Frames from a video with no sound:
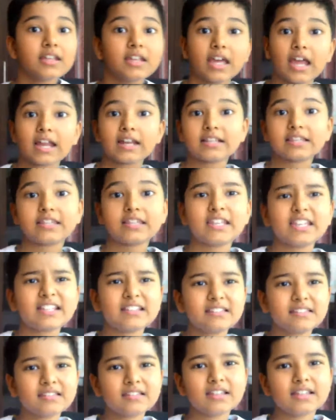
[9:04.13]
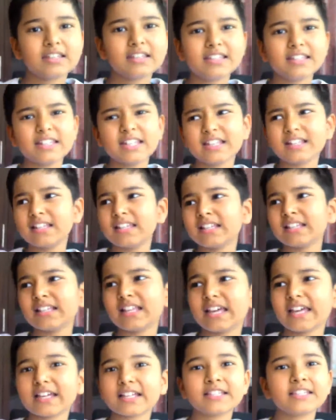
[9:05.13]
and it's really
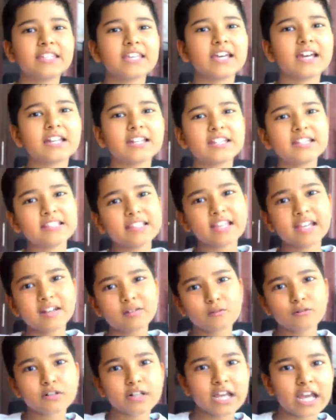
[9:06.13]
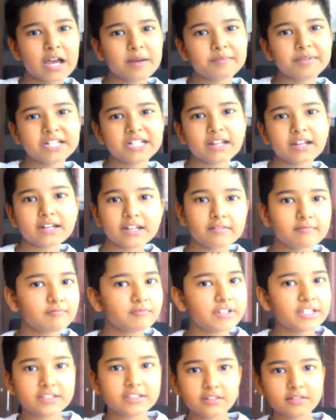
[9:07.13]
like they are in their own habitat, and
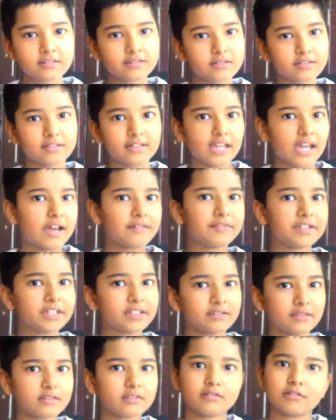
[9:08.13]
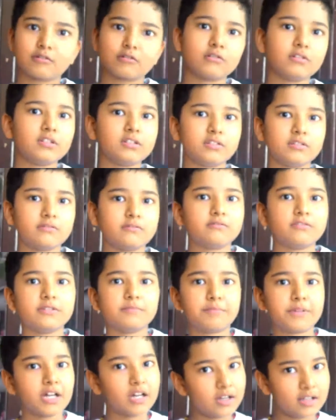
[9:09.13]
we're just having a stroll through the
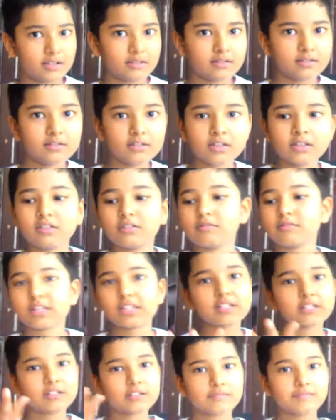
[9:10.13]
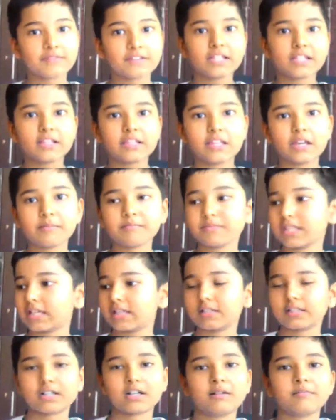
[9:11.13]
park. You can just feed them,
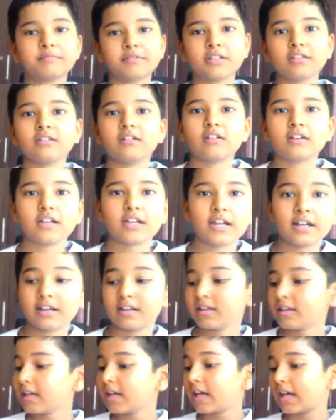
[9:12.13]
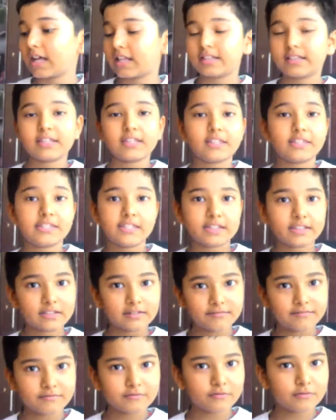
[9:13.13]
they'll come to your hand, and they'll eat the
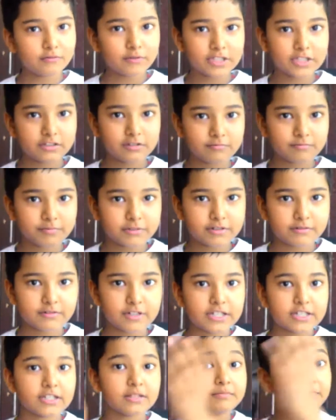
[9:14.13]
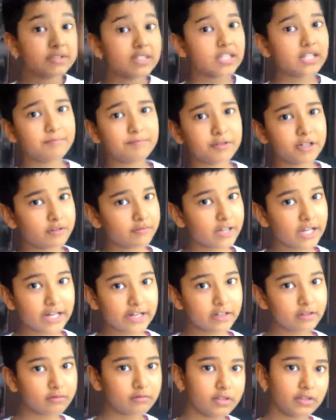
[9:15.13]
food which you provide them. They'll
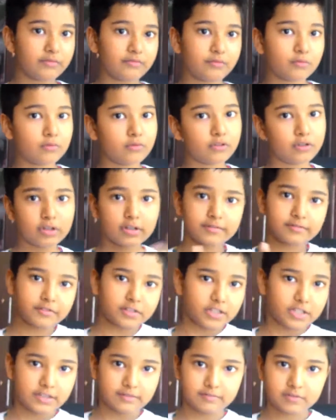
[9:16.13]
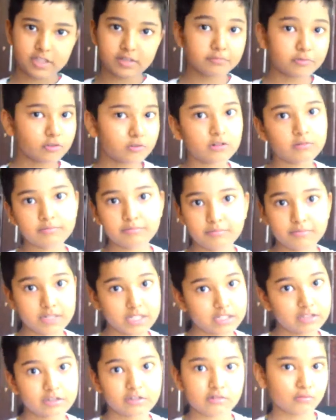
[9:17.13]
provide you the food you have to give them. Don't
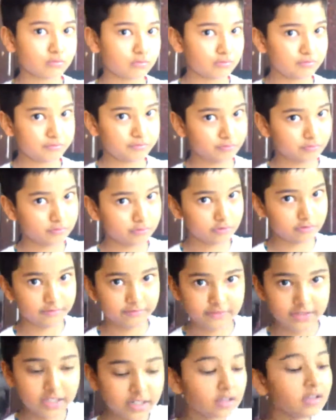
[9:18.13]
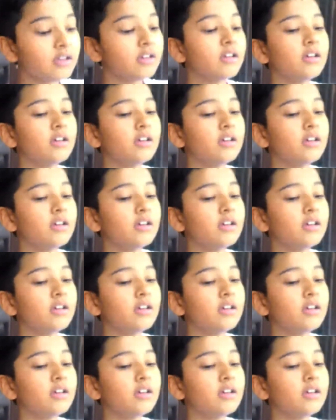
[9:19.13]
bring your own food to feed.